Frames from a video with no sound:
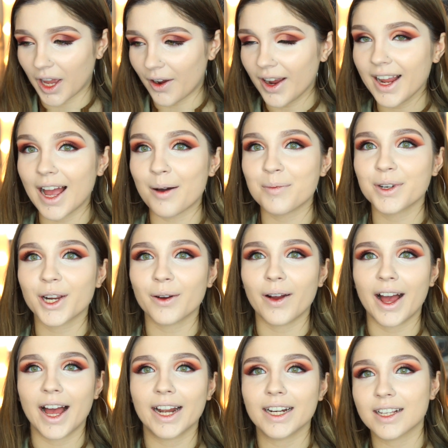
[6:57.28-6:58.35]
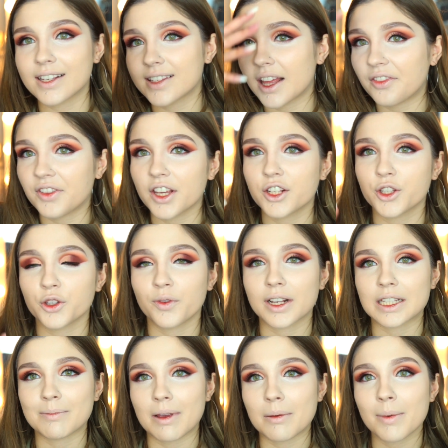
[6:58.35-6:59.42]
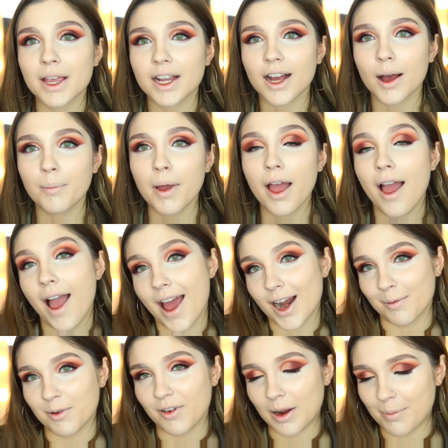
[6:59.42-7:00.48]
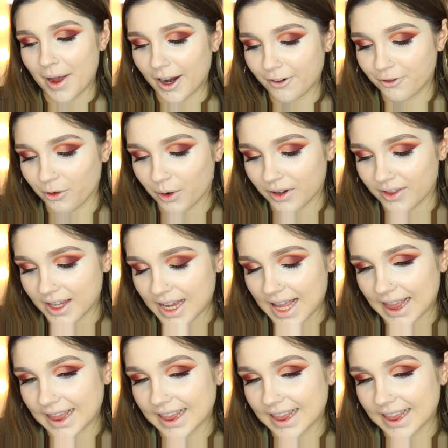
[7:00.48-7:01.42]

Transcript: Okay, I'm going to go ahead and set this to the rest of my makeup, and I'll be right back for the